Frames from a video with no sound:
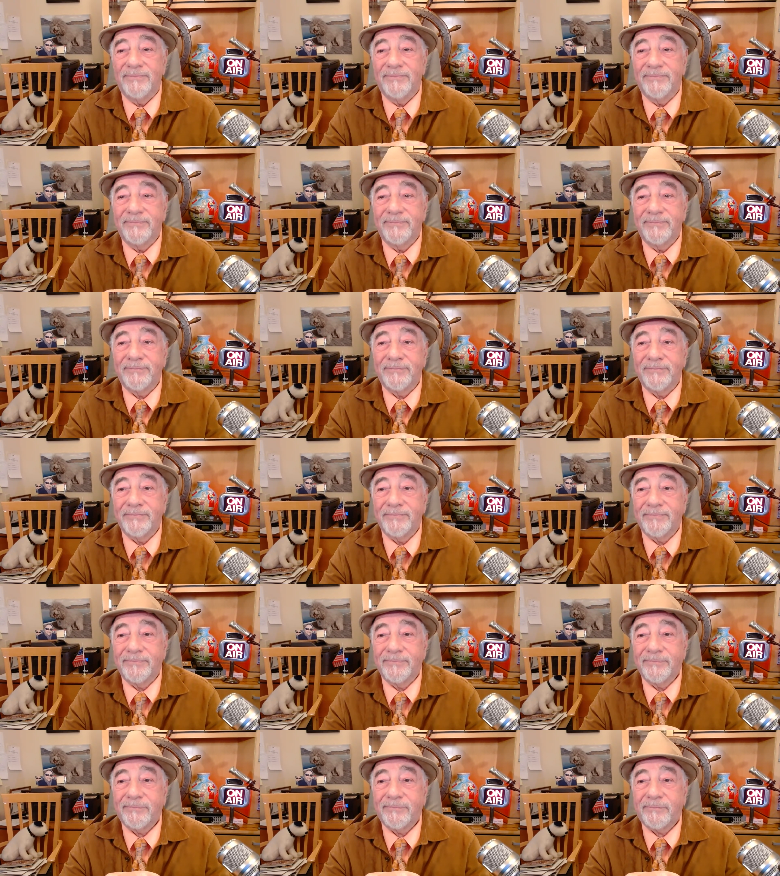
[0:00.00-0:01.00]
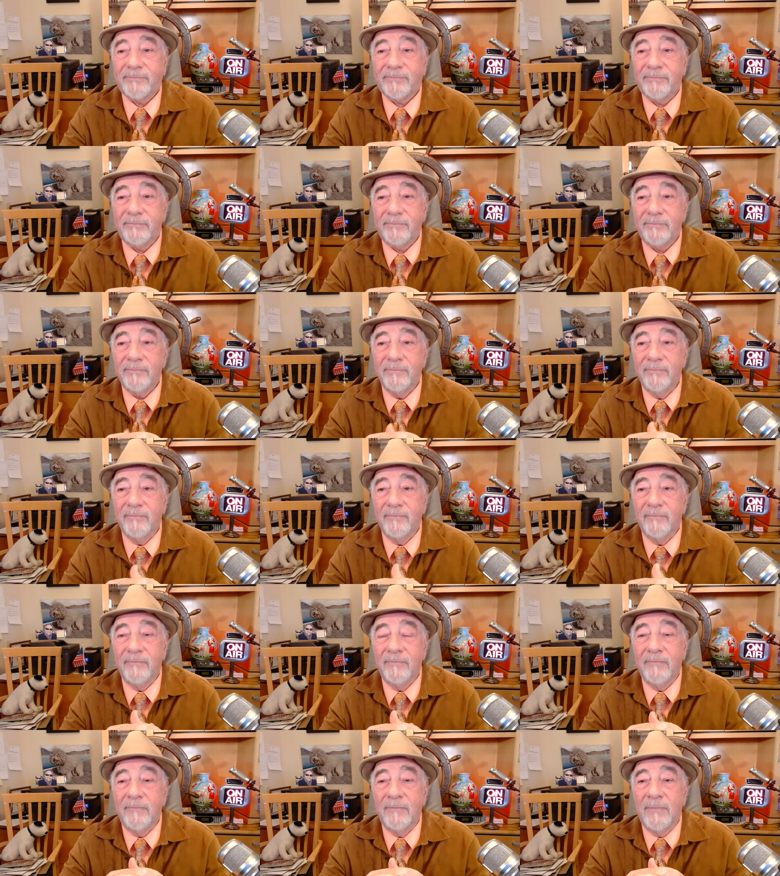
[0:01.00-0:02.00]

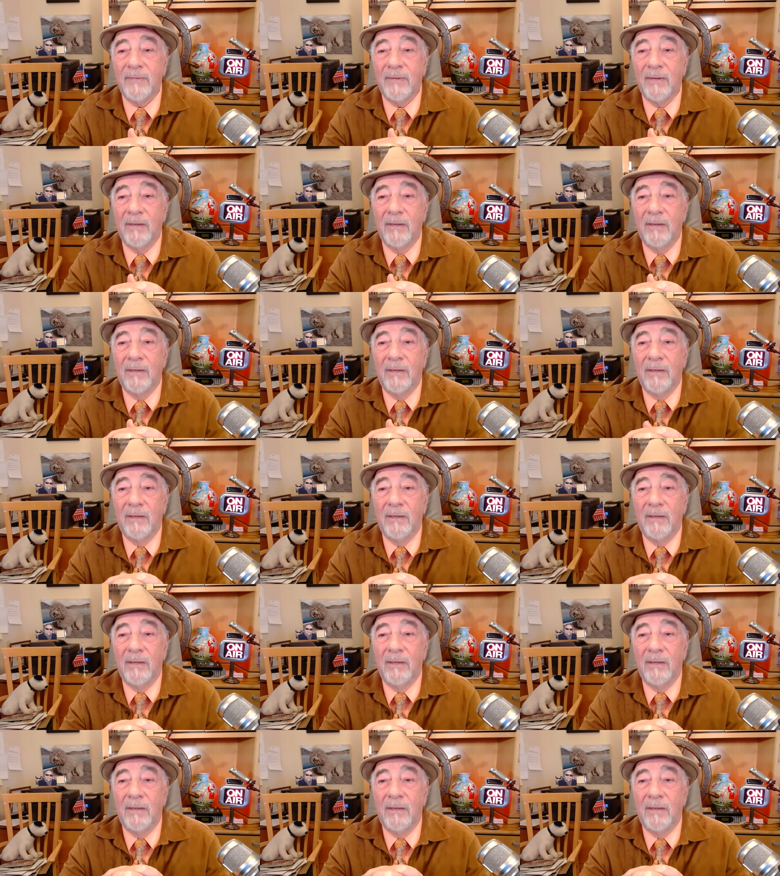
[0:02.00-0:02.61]
(silence)